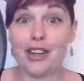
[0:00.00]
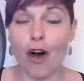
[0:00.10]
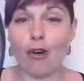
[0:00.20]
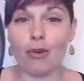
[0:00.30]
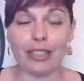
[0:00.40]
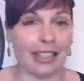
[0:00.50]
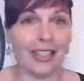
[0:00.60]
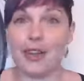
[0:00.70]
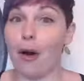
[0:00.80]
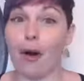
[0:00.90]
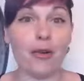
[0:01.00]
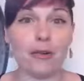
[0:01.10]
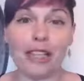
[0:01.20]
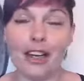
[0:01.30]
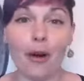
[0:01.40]
gold. It's the
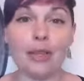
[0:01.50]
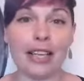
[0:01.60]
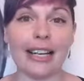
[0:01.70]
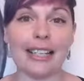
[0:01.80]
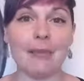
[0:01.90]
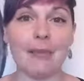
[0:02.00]
only gold item.